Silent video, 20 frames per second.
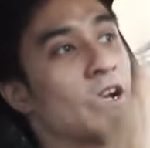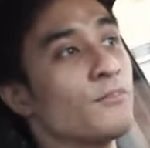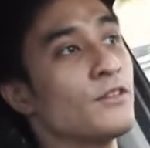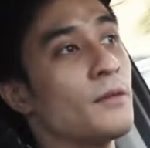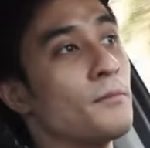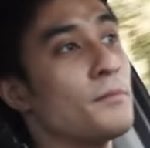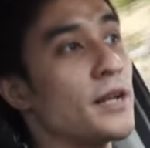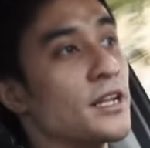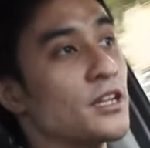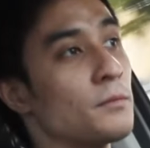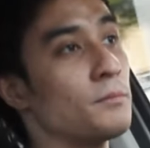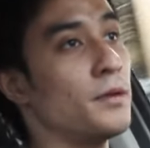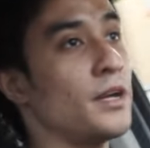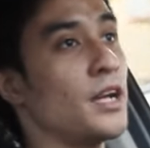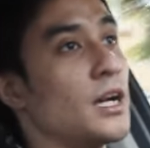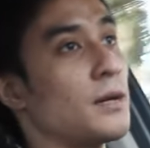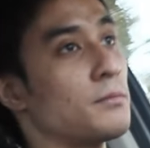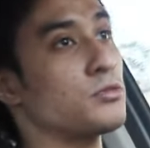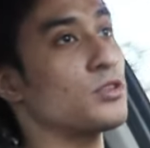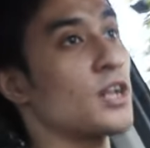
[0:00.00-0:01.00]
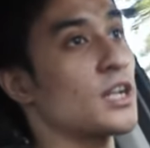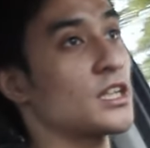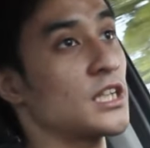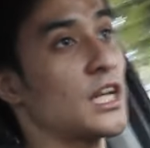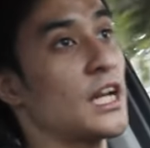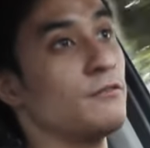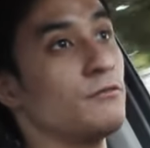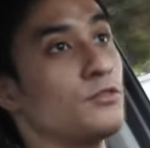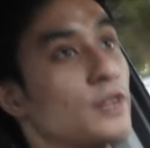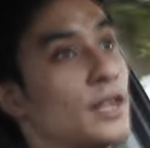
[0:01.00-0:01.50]
of the better pickup trucks
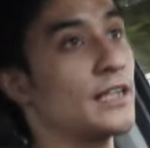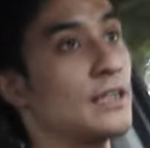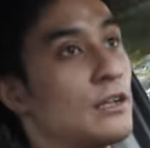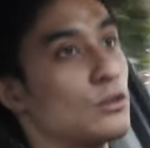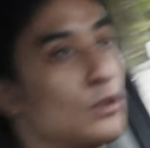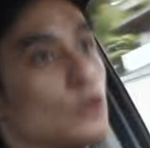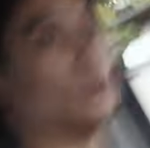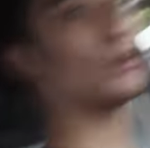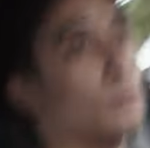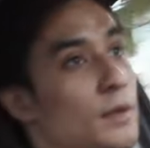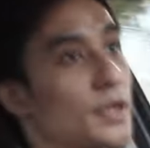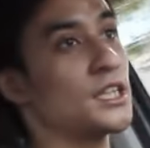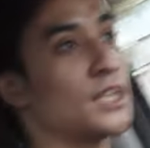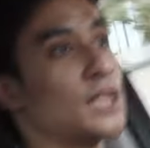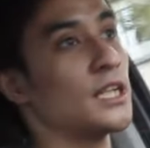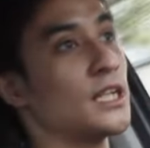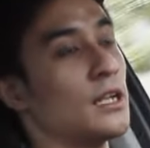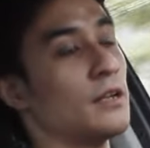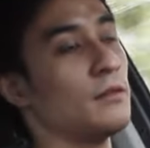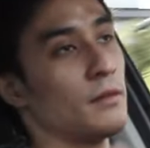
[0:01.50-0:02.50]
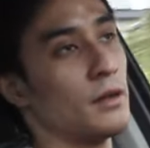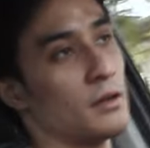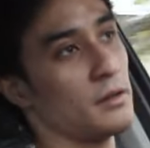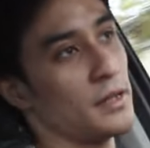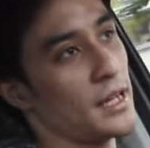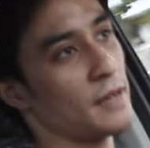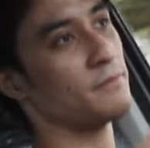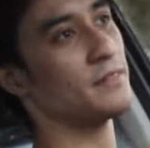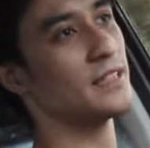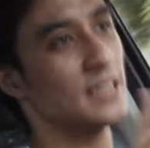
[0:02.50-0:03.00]
I've tried out to my channel. Oh
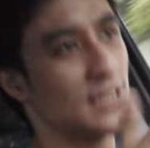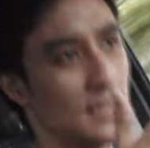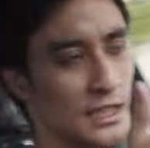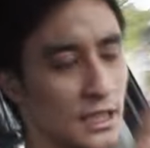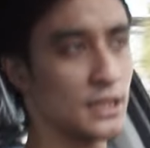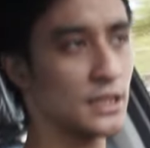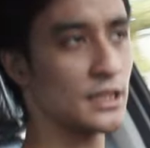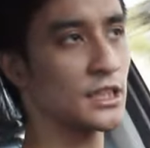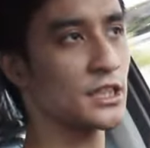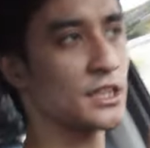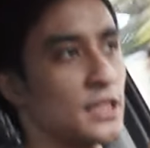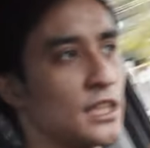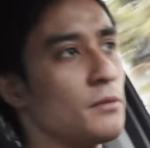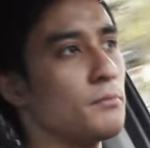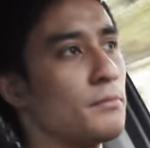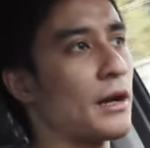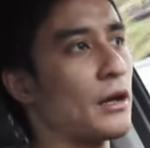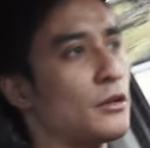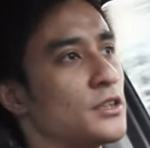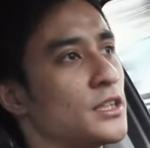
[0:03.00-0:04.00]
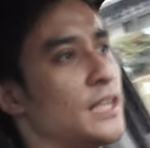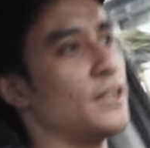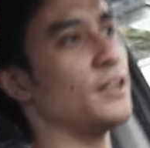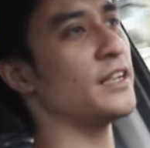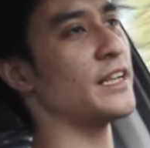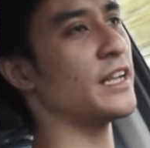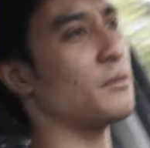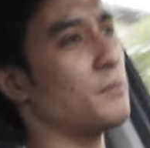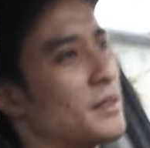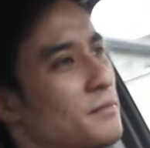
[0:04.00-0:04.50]
yeah, just there's still bounce here
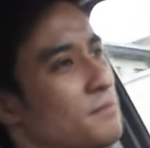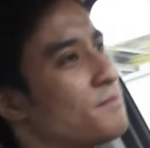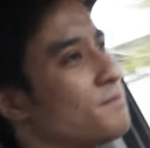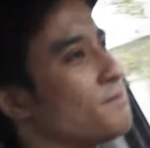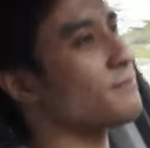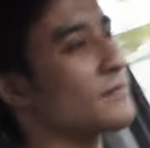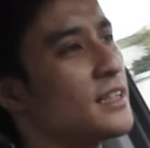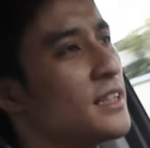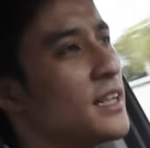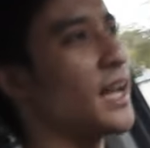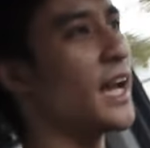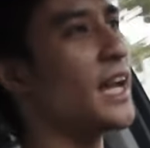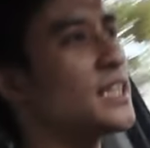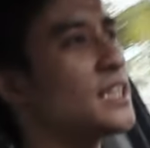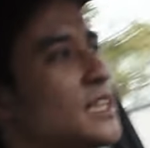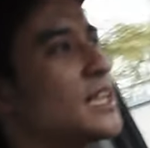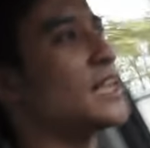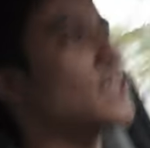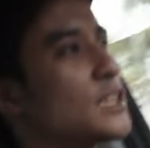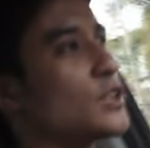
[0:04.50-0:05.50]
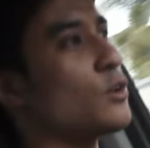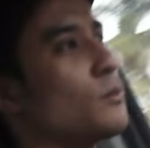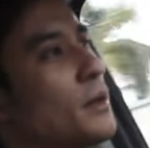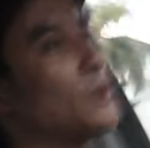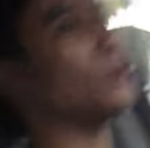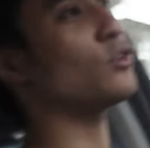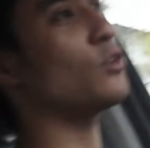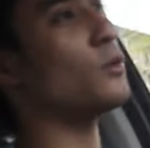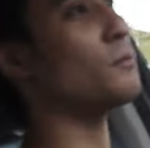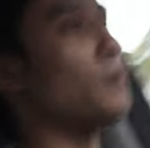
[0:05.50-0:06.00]
and there, but it's not so
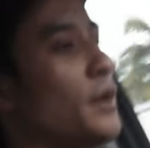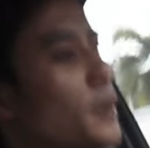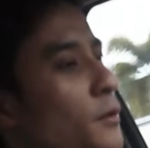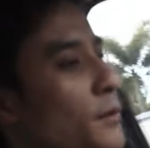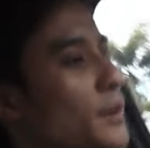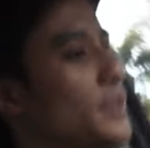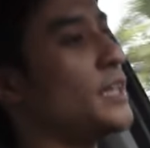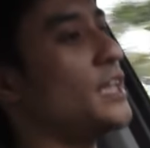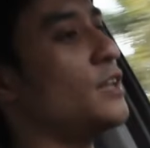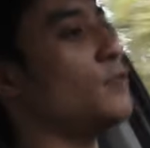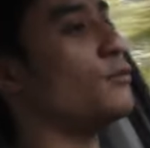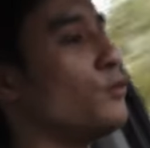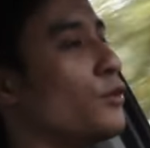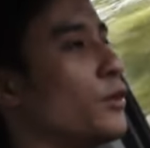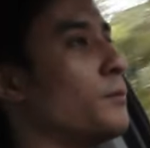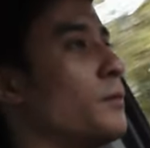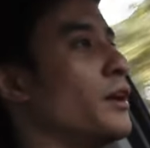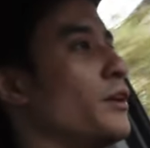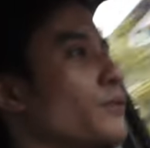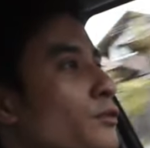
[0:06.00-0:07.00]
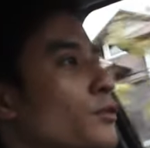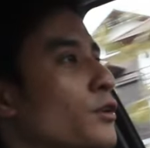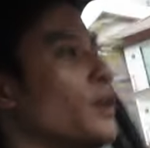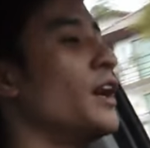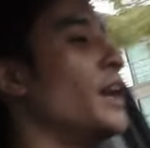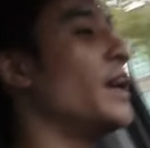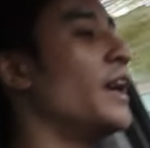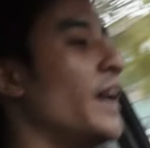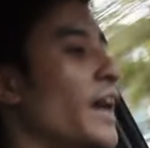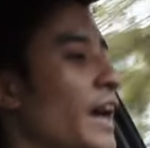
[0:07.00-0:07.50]
bad comparing with the
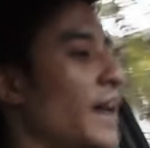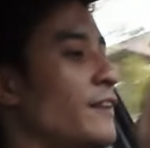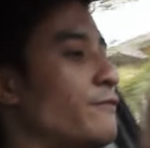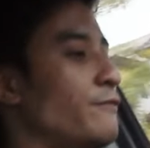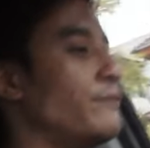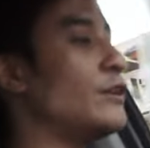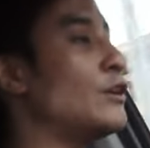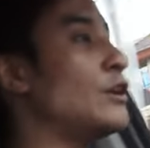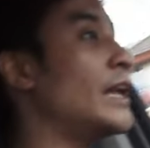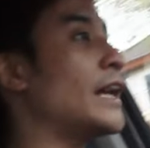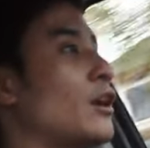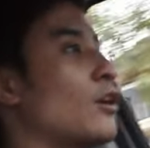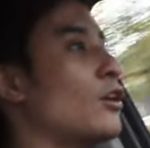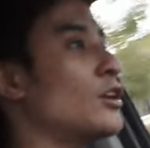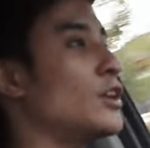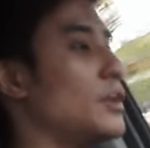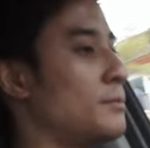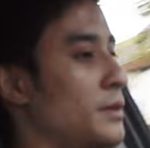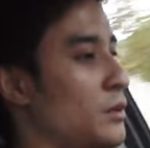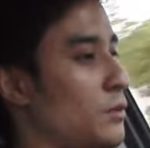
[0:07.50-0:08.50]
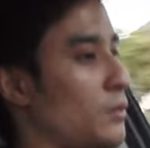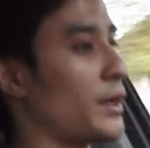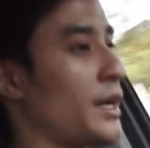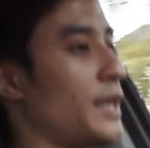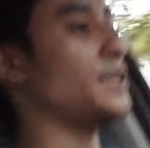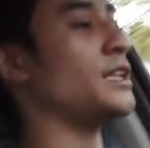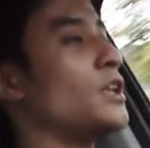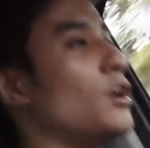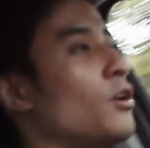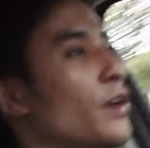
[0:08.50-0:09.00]
4x4. And fuel economy
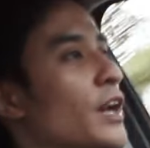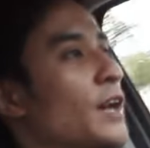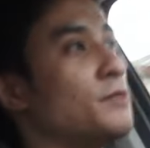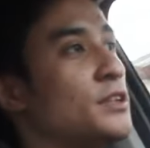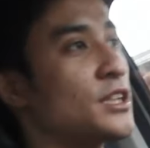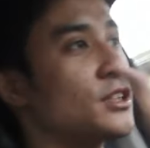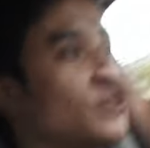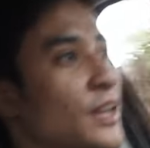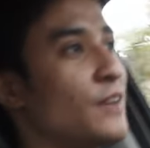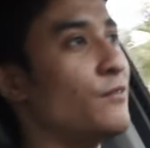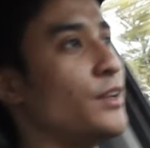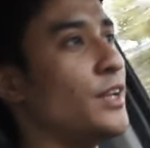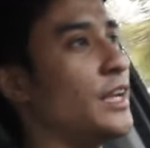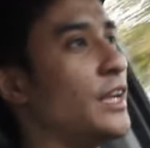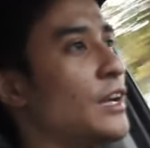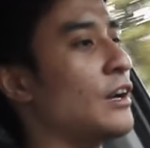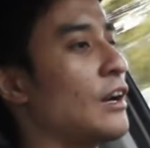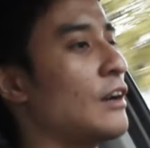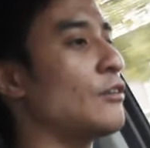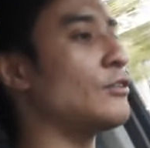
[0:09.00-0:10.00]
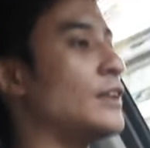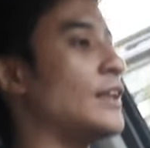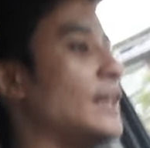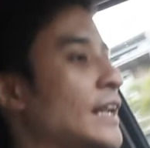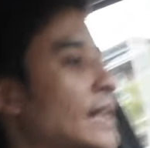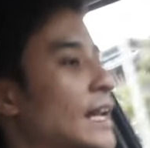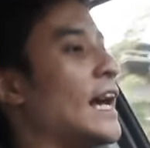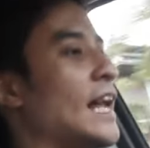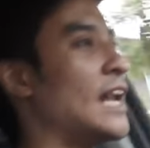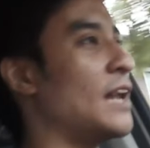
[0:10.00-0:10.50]
wise, okay, I'm just driving here around
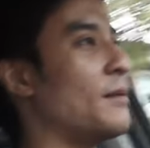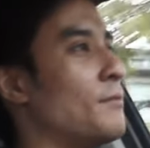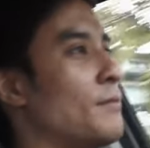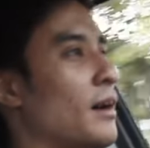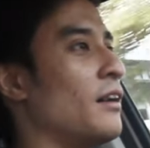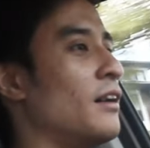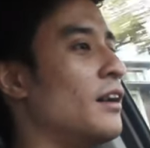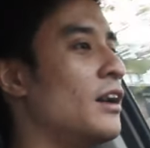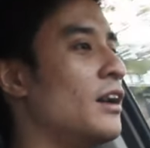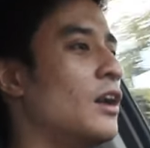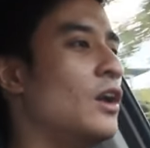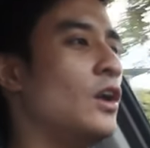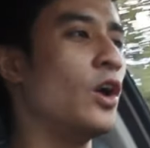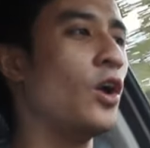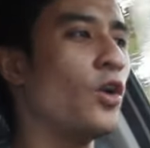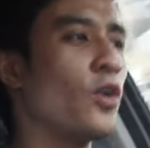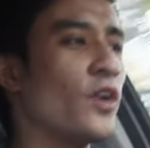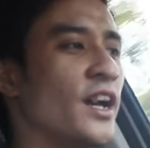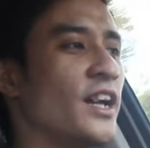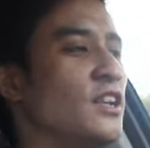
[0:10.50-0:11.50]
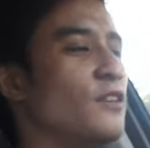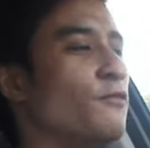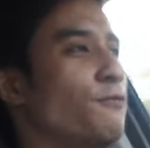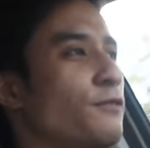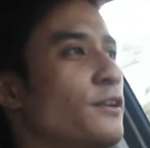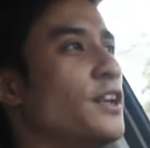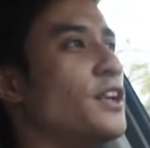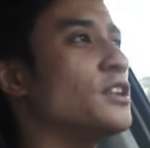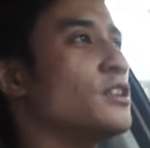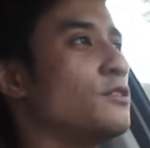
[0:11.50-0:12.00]
in Alabang. Okay, the
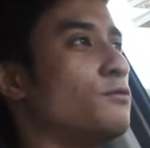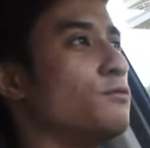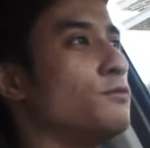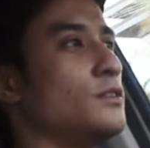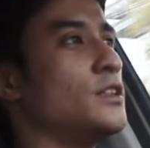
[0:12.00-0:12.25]
figures